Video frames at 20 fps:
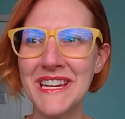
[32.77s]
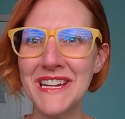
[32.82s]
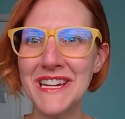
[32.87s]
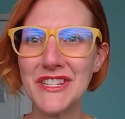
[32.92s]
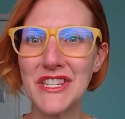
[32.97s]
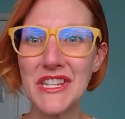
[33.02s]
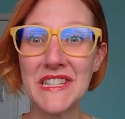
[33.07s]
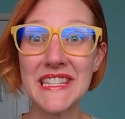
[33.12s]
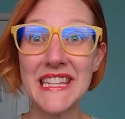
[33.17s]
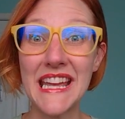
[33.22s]

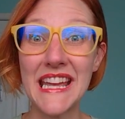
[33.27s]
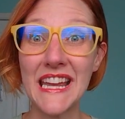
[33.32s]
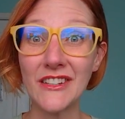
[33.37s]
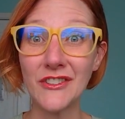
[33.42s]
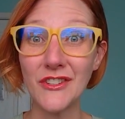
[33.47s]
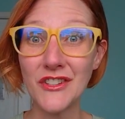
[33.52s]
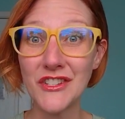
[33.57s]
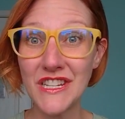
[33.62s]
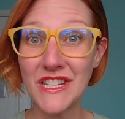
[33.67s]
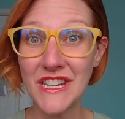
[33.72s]
just the
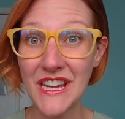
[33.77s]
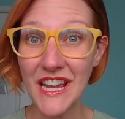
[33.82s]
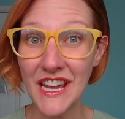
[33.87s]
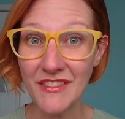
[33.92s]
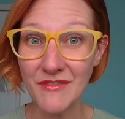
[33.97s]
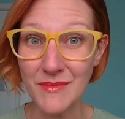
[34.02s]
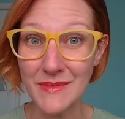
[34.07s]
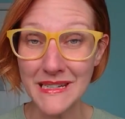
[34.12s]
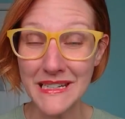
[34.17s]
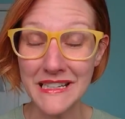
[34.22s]
energy
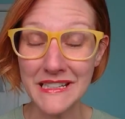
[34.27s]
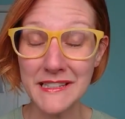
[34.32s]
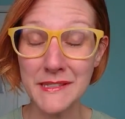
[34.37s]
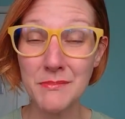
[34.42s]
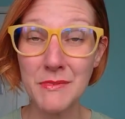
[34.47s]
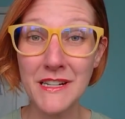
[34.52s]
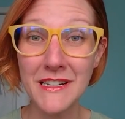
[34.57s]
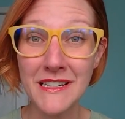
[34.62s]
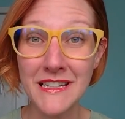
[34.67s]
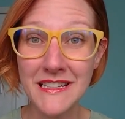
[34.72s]
I've been
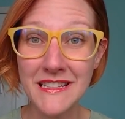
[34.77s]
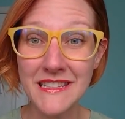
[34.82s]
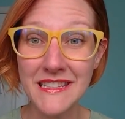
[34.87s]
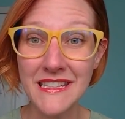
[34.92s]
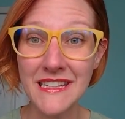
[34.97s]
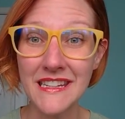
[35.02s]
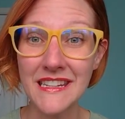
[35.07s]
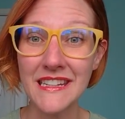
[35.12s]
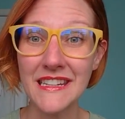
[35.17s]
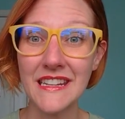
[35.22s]

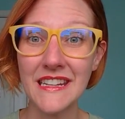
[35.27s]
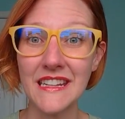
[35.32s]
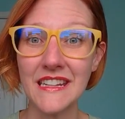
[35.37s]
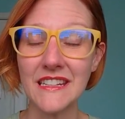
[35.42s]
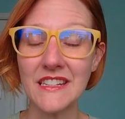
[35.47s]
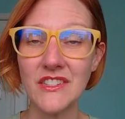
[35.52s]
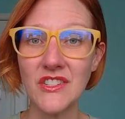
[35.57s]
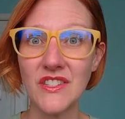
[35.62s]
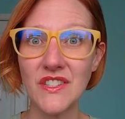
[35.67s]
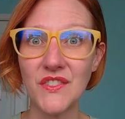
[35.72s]
experiencing
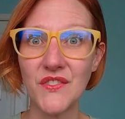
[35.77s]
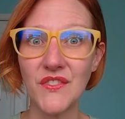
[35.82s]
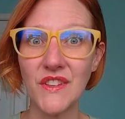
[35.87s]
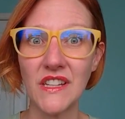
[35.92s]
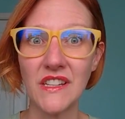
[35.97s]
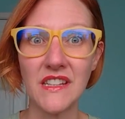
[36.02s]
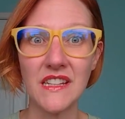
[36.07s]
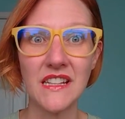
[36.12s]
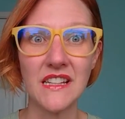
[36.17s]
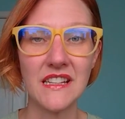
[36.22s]
and just
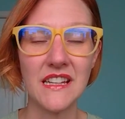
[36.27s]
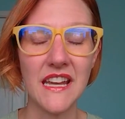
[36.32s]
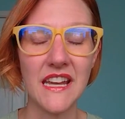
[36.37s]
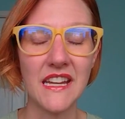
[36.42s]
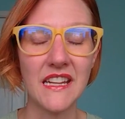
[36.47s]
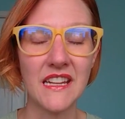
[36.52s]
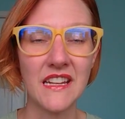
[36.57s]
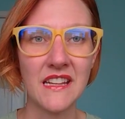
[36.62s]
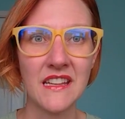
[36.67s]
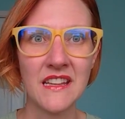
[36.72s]
feeling
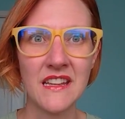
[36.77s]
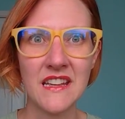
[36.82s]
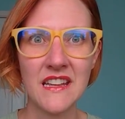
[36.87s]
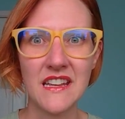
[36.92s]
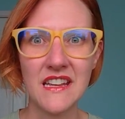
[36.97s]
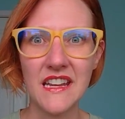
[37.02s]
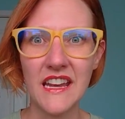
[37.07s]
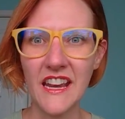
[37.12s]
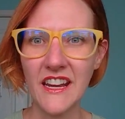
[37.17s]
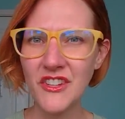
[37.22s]
like
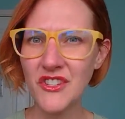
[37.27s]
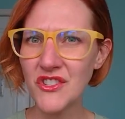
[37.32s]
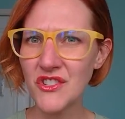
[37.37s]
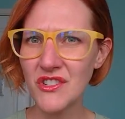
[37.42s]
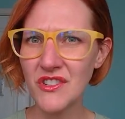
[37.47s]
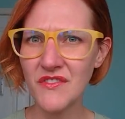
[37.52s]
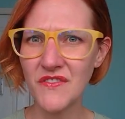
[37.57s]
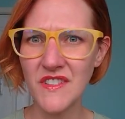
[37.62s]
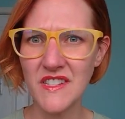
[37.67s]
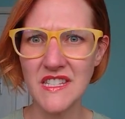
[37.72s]

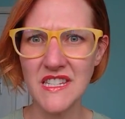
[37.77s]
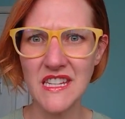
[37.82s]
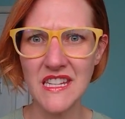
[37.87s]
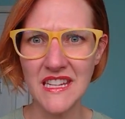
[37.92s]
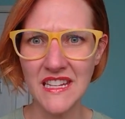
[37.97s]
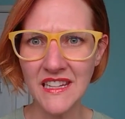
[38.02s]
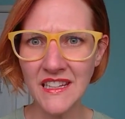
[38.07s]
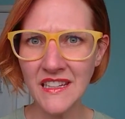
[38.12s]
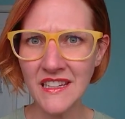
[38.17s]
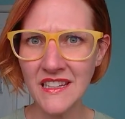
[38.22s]
extra
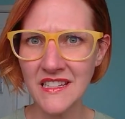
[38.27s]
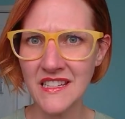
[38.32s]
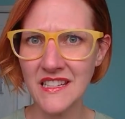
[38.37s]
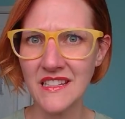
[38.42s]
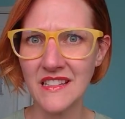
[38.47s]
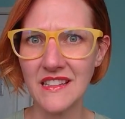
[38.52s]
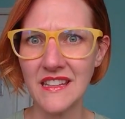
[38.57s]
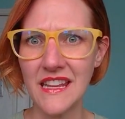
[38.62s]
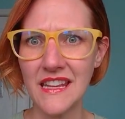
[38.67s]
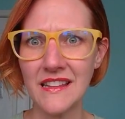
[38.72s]
fatigued
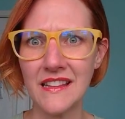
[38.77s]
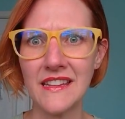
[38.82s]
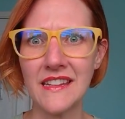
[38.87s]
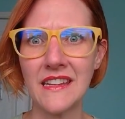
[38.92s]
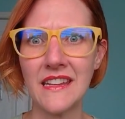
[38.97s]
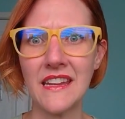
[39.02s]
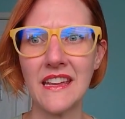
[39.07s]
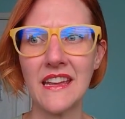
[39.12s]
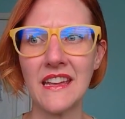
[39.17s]
lately.